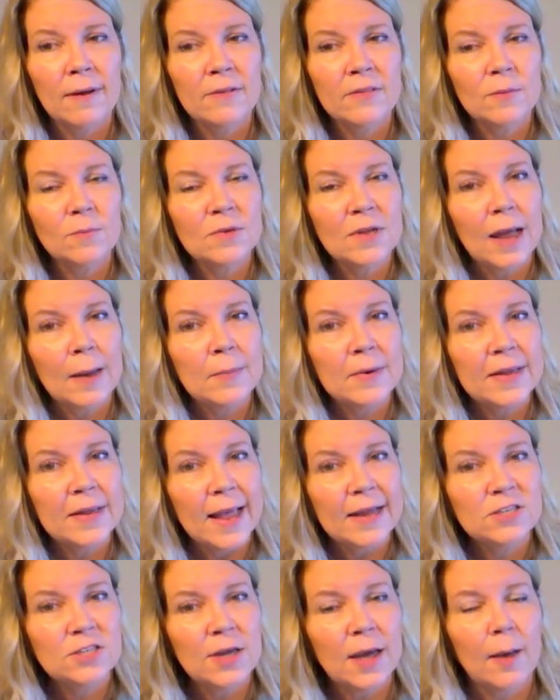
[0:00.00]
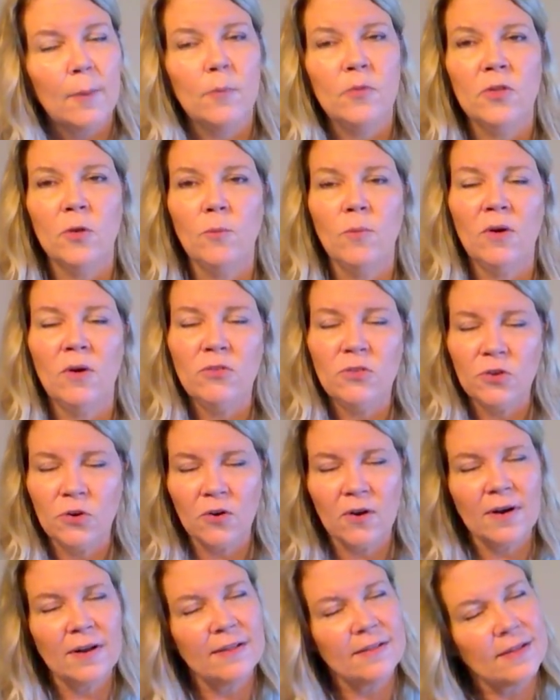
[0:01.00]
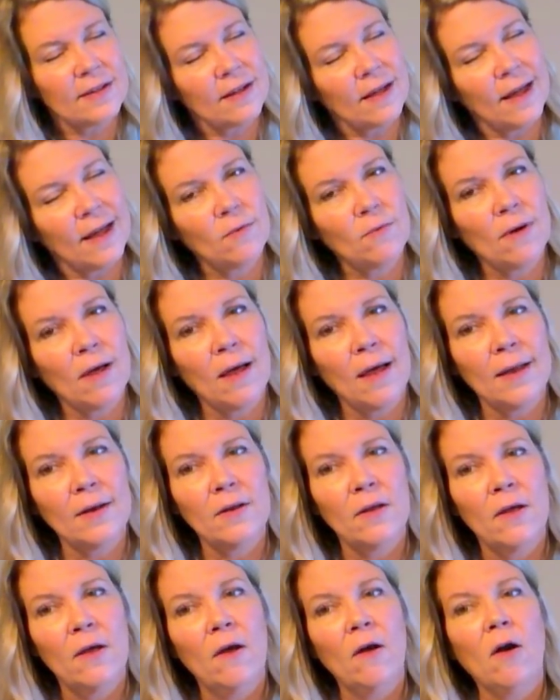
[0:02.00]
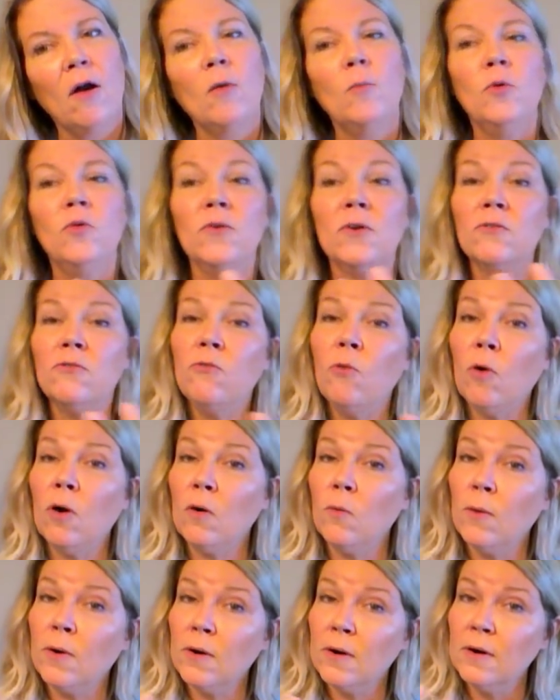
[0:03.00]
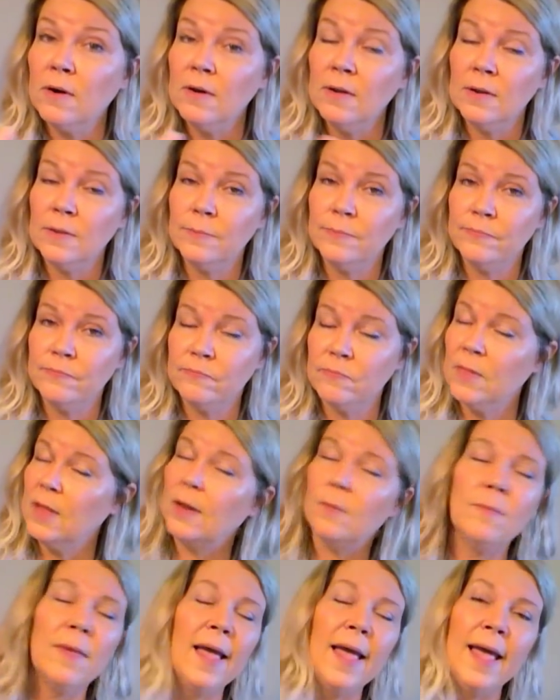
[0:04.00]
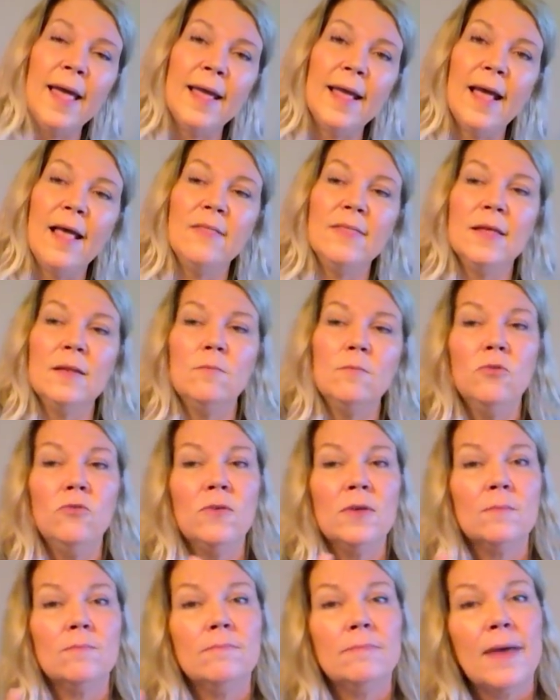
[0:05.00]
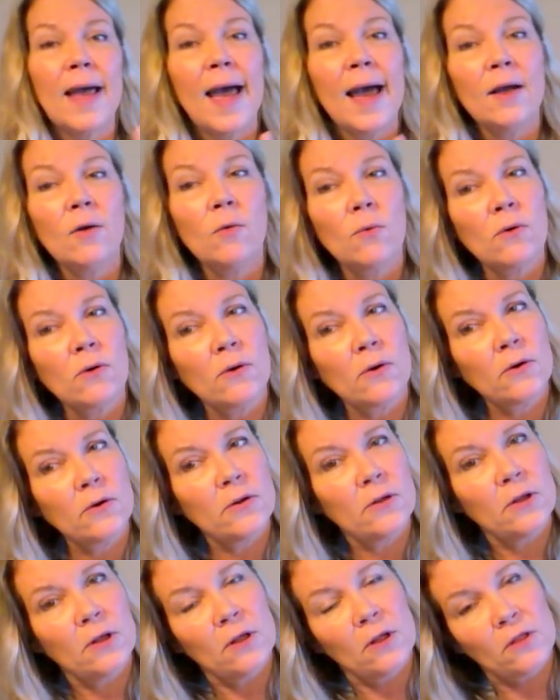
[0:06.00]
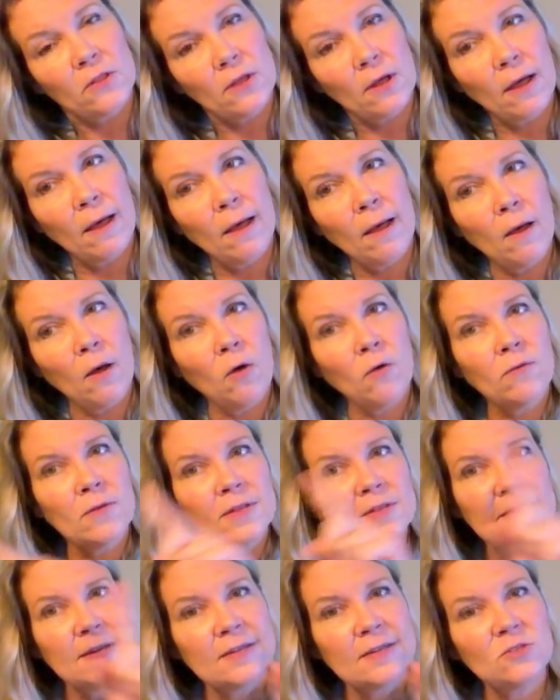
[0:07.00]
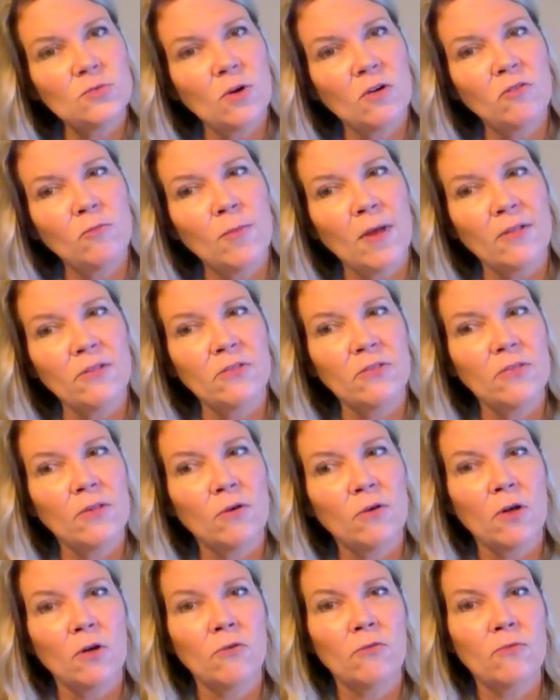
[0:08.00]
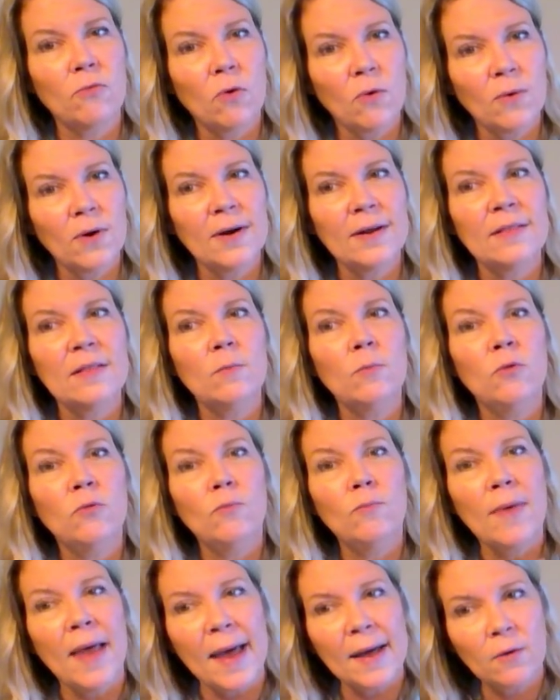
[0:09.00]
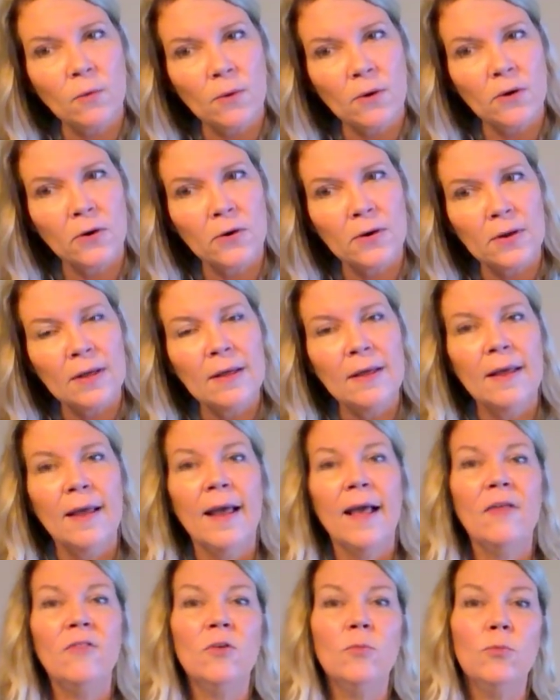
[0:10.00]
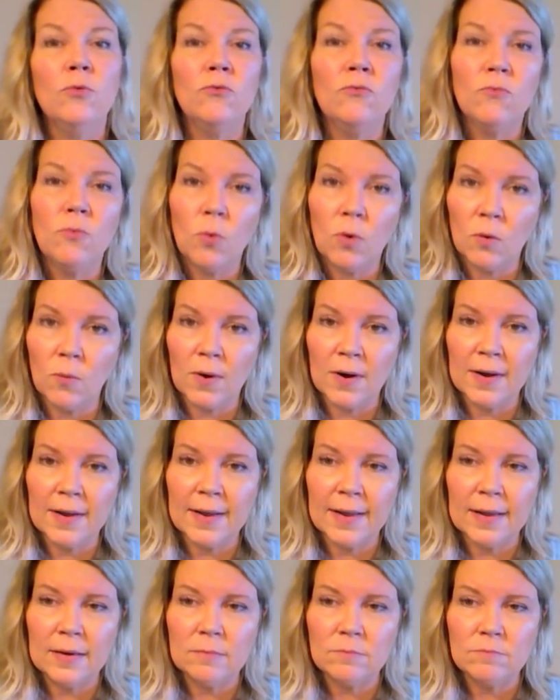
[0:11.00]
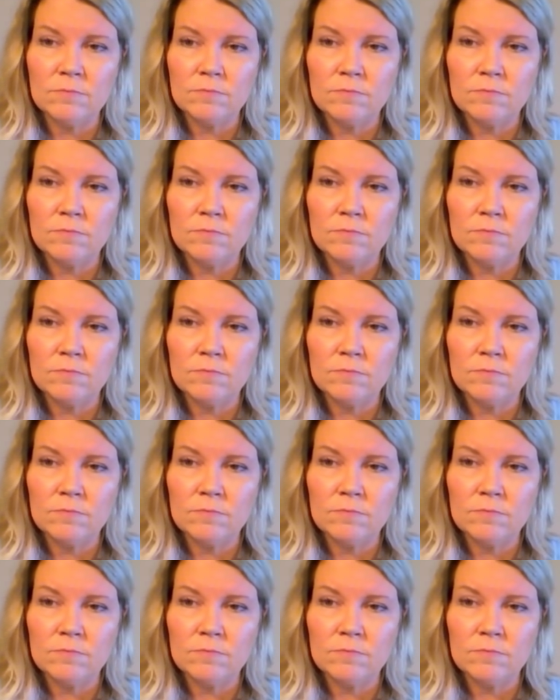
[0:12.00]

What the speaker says: some time to catch up. So both Uranus and Chiron are moving forward in May and then moving backward. Over this next 12 months, they'll go forward and then move backward and then move forward again.